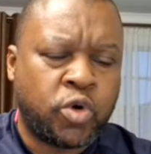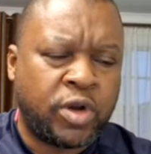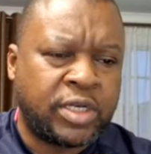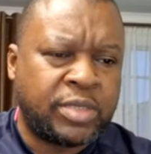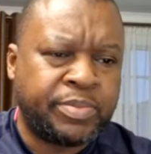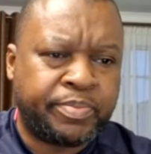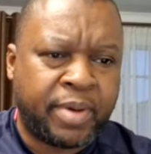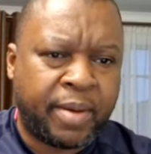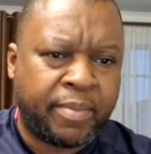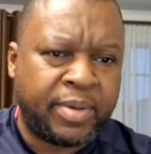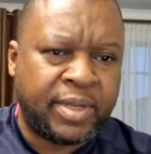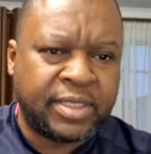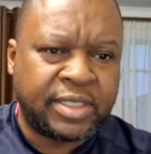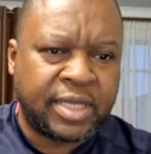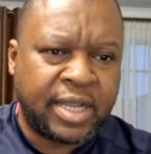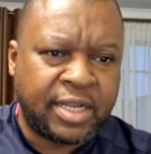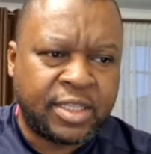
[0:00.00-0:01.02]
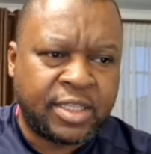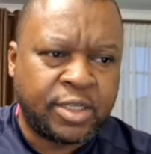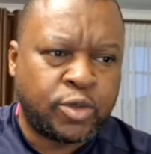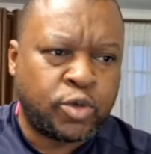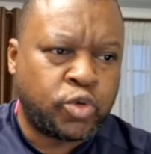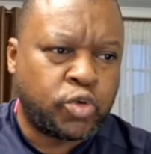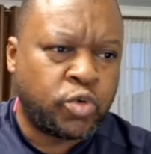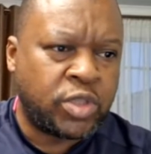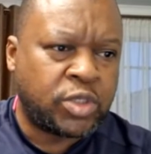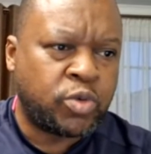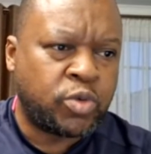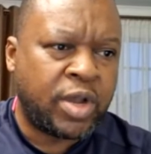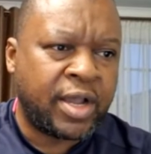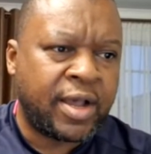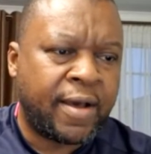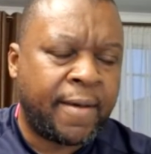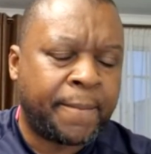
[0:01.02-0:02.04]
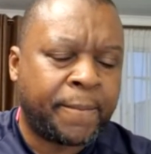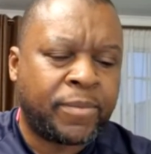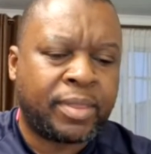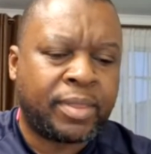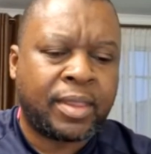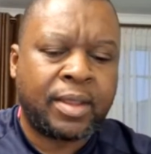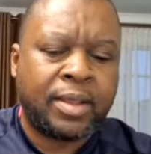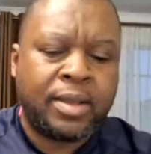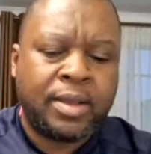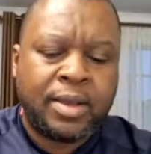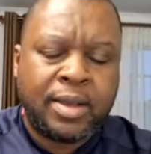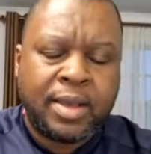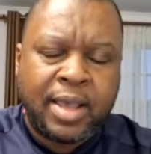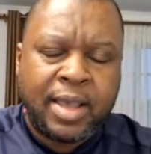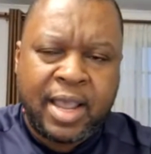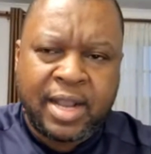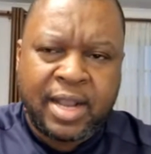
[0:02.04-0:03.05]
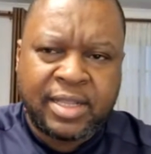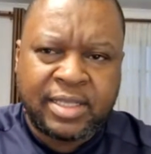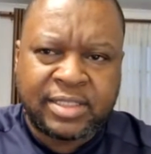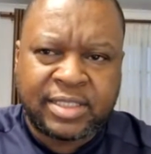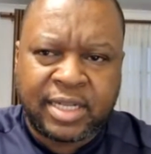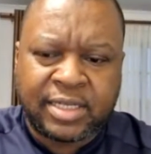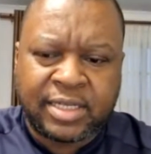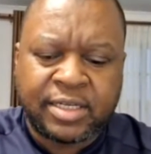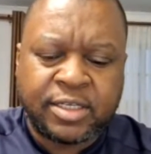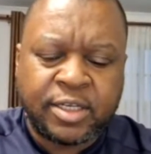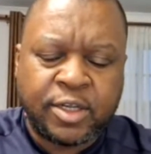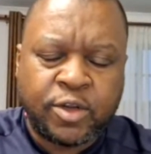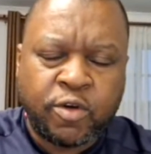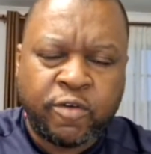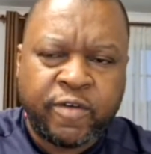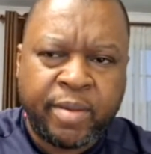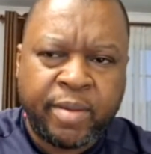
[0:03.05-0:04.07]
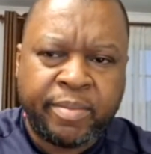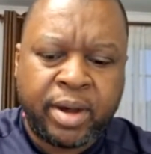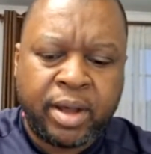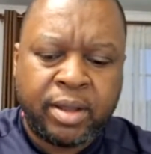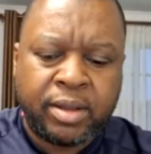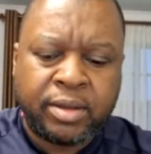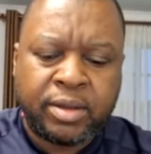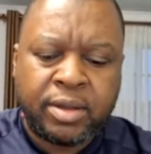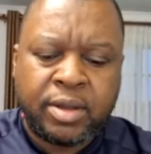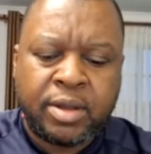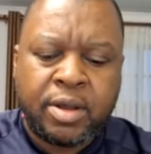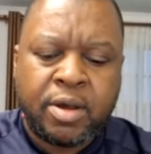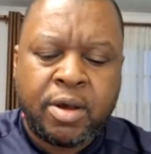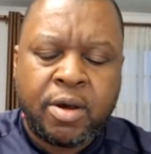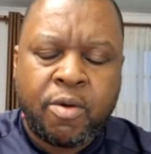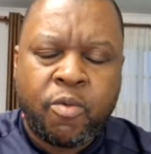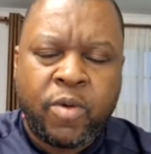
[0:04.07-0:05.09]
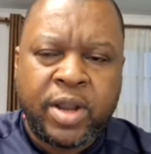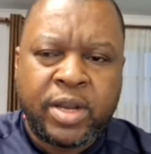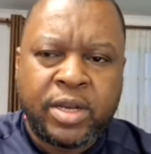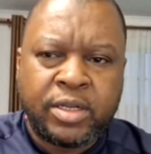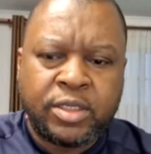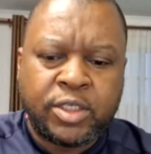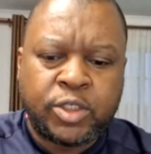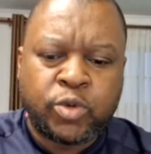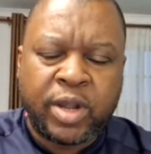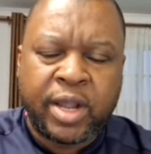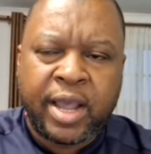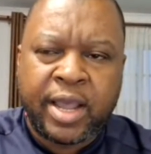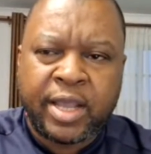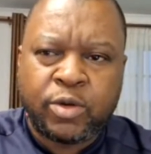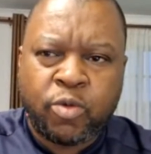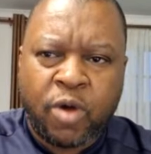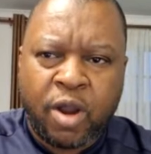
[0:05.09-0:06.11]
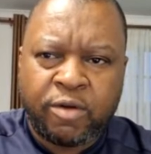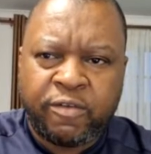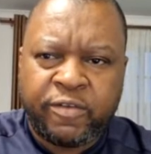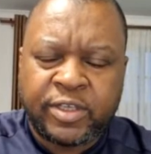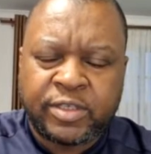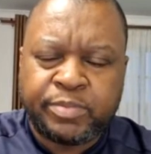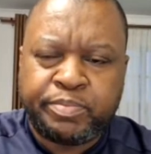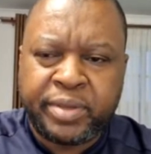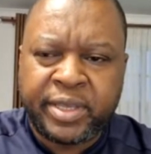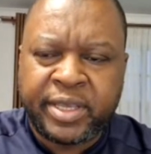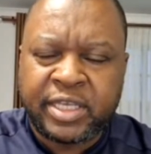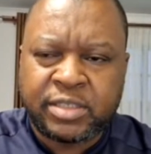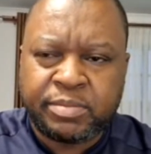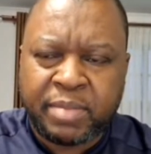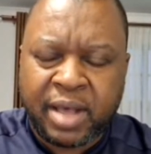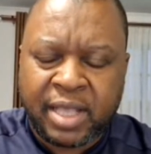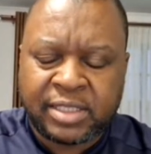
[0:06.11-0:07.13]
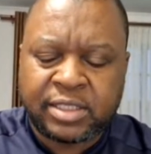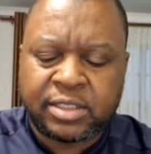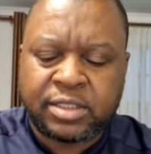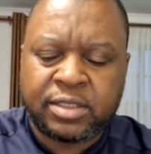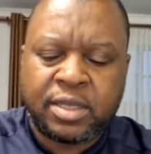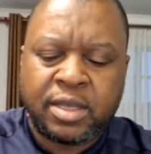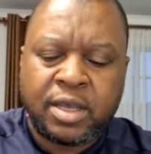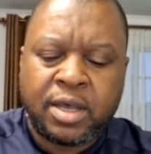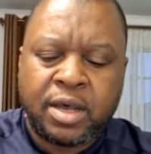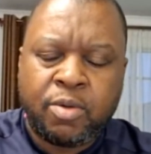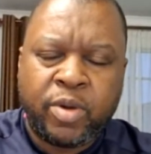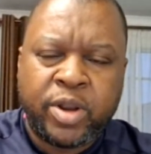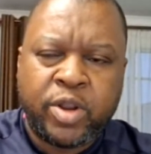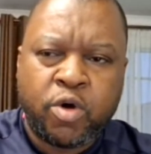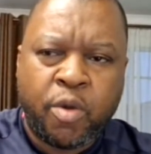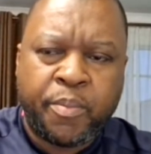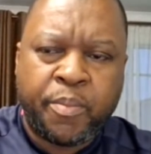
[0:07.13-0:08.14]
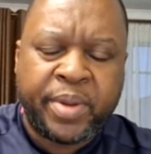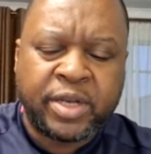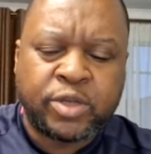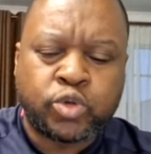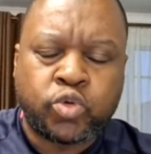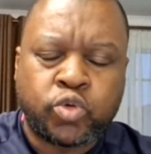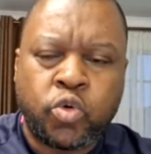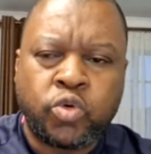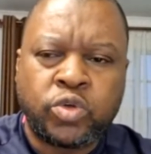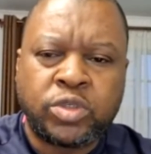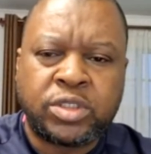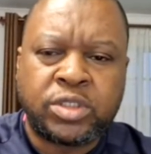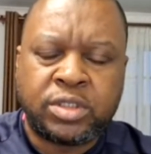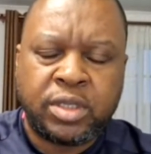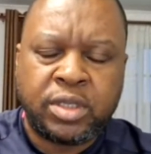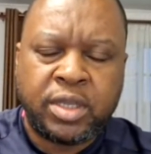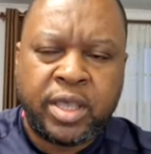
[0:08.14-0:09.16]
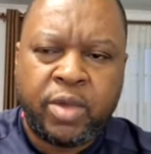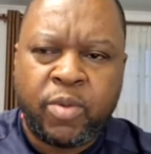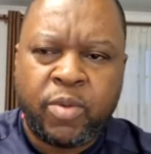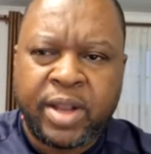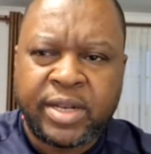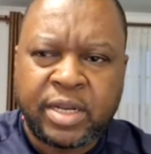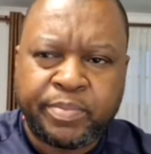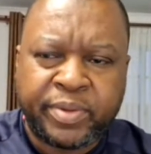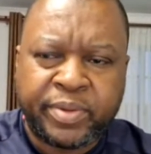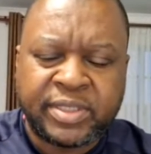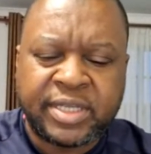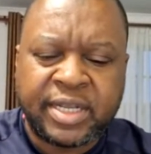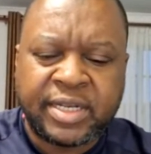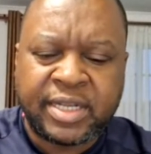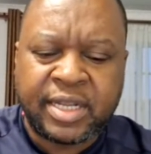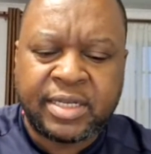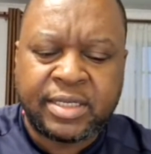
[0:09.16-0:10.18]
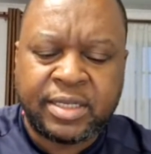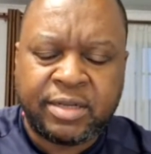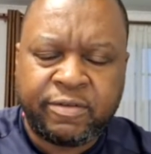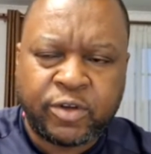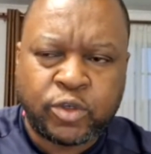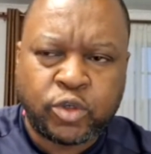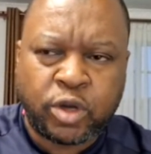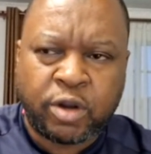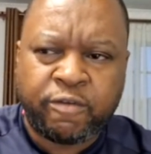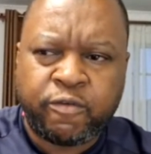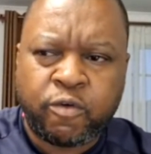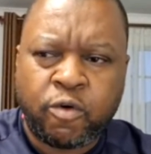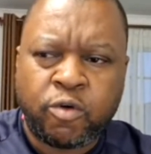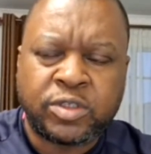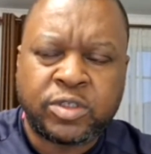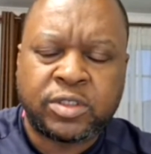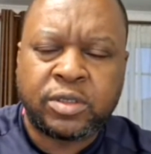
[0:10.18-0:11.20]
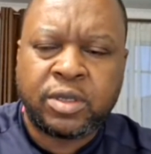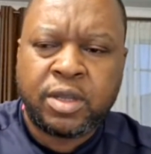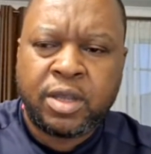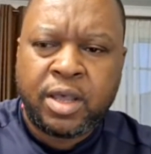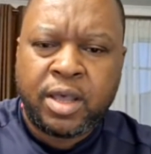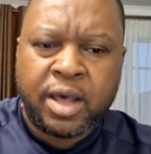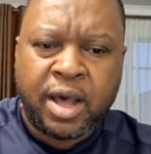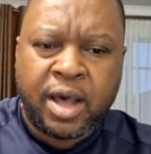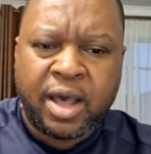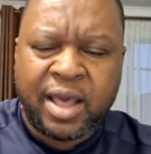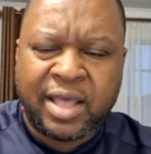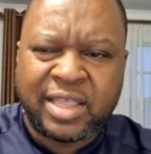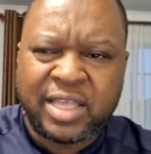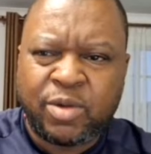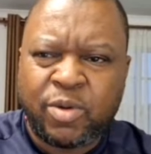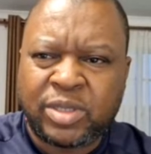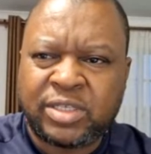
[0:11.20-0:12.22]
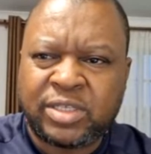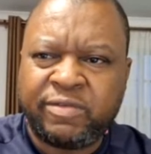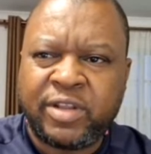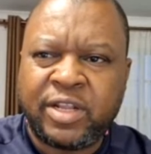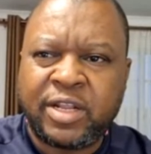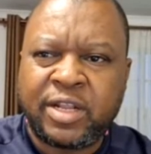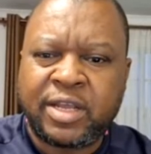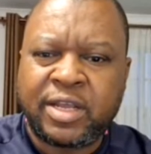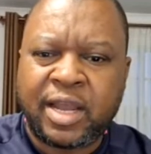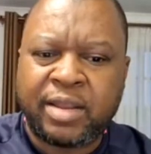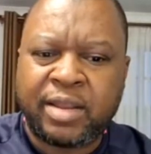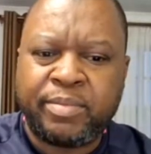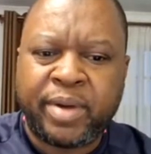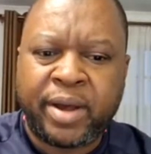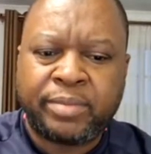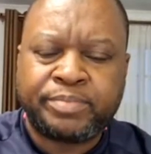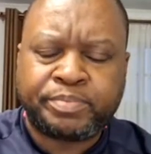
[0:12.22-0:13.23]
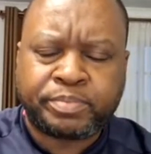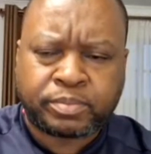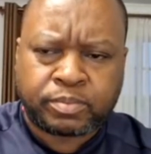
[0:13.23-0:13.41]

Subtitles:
don't publish anything to do with Chiwenga. And this started in November when Chiwenga had one of his biggest months. When he opened schools, he went and presented in Victoria Falls. I think he was even in Kariba,